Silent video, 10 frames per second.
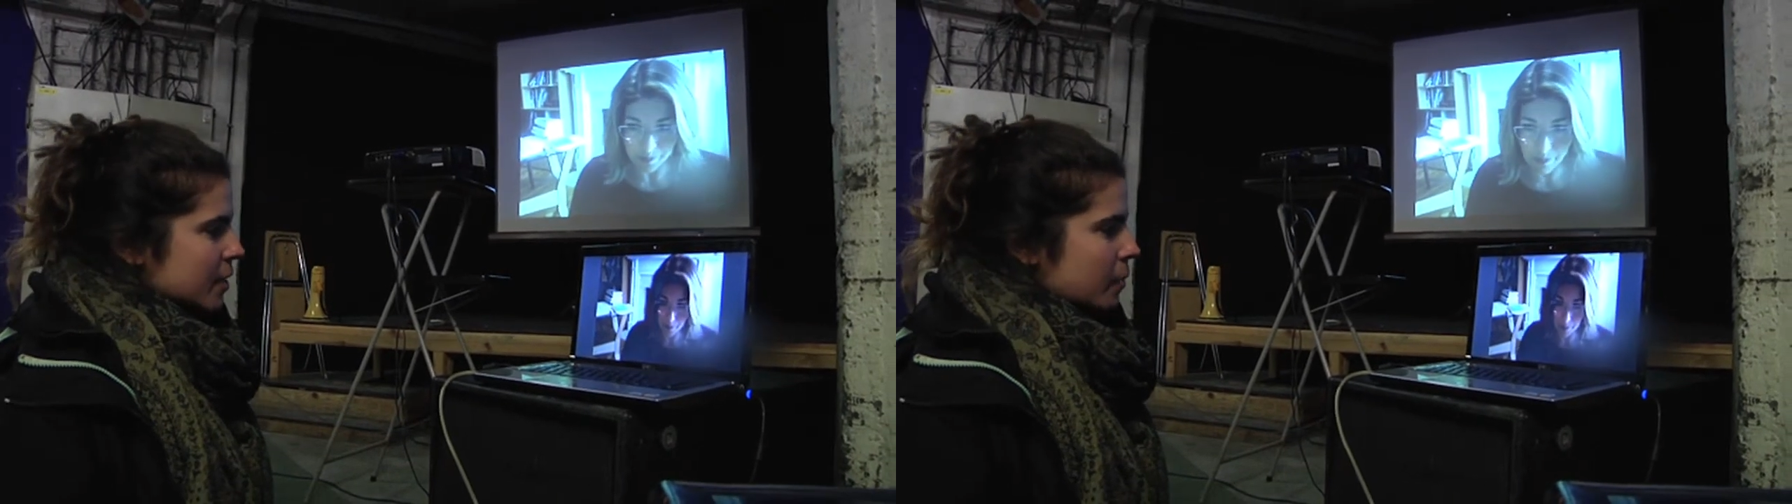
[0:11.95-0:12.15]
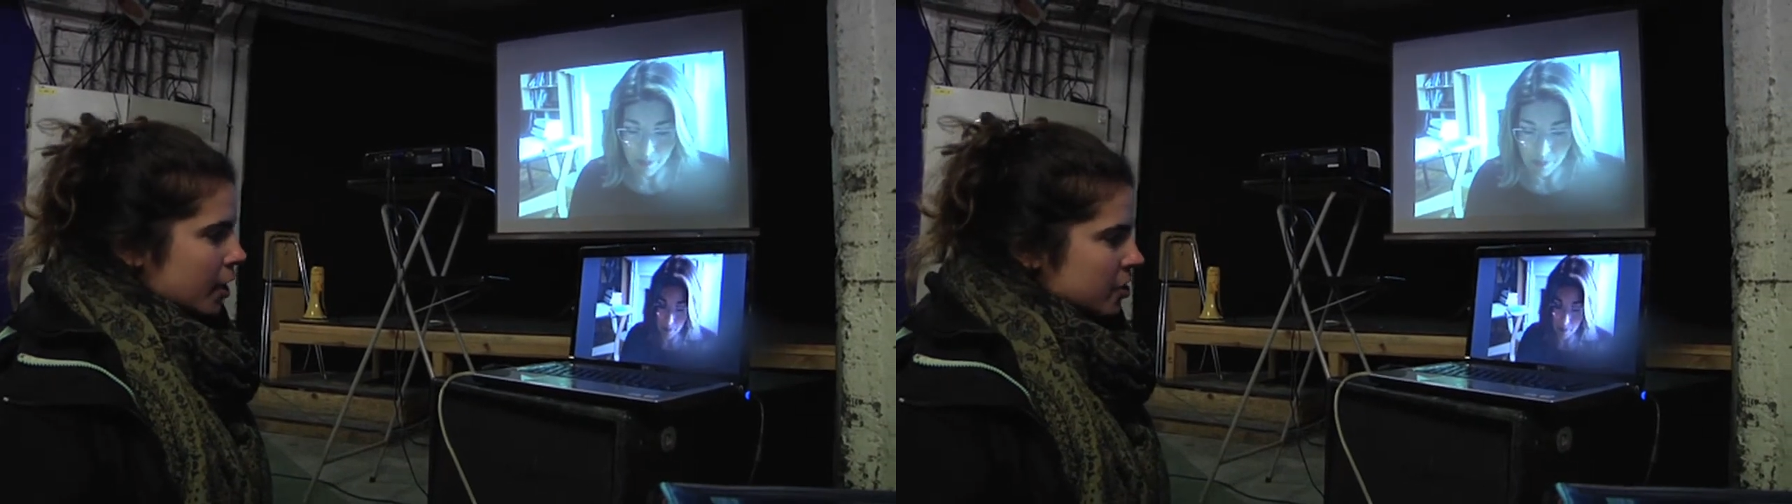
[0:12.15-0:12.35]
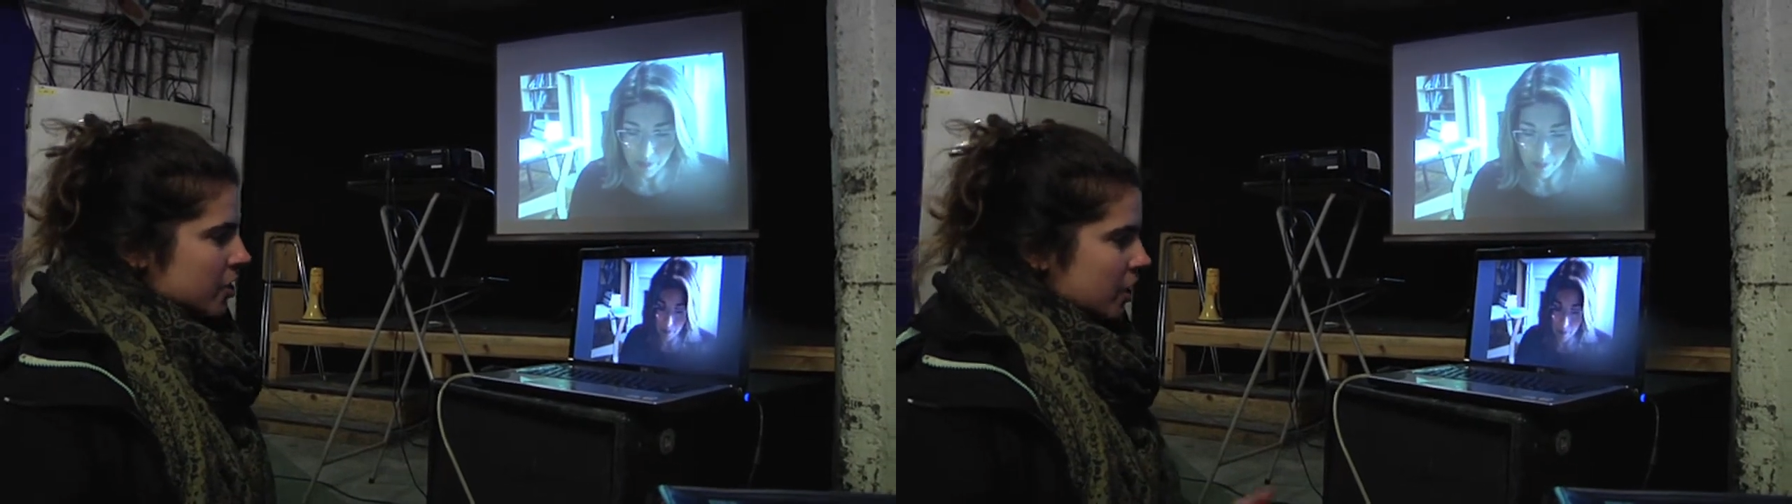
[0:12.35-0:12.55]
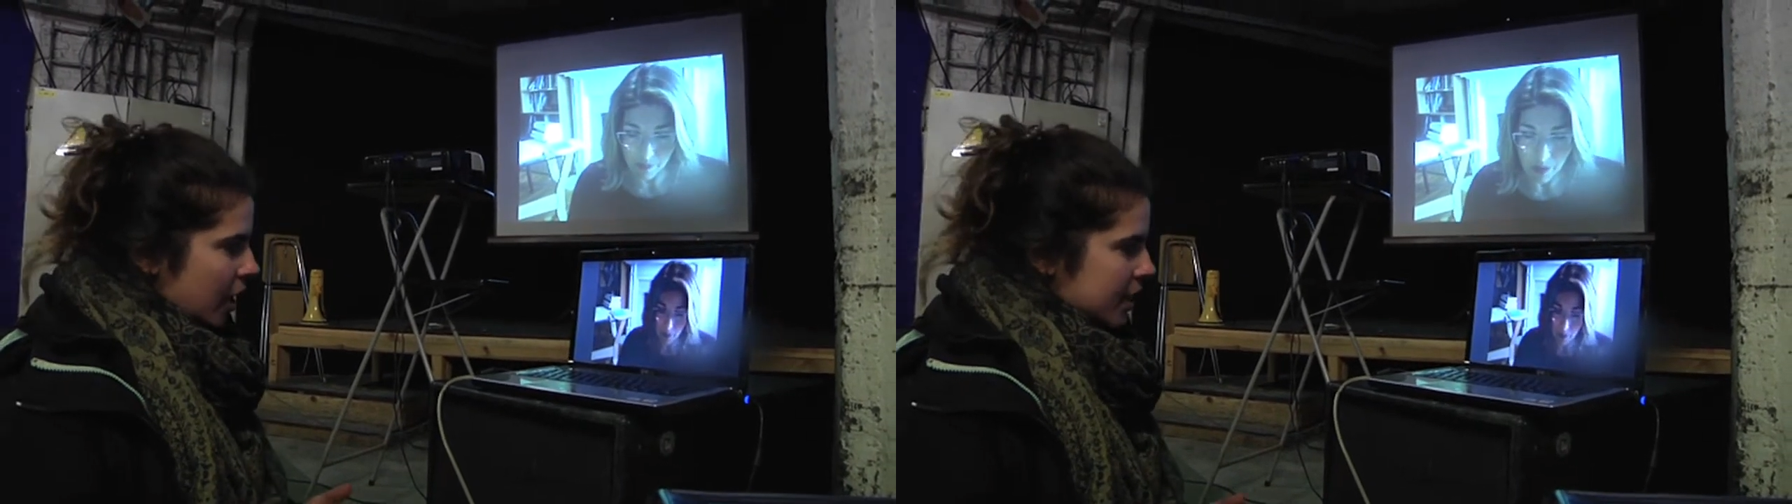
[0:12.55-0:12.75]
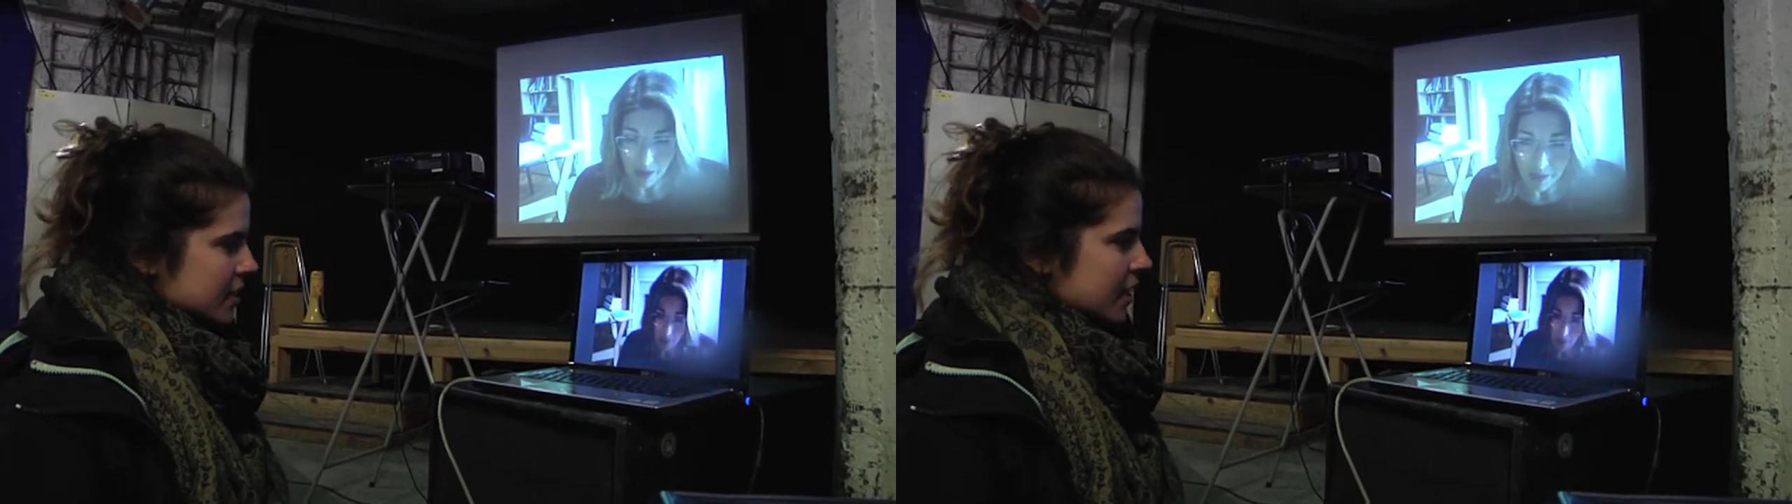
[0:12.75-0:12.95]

and marginalized,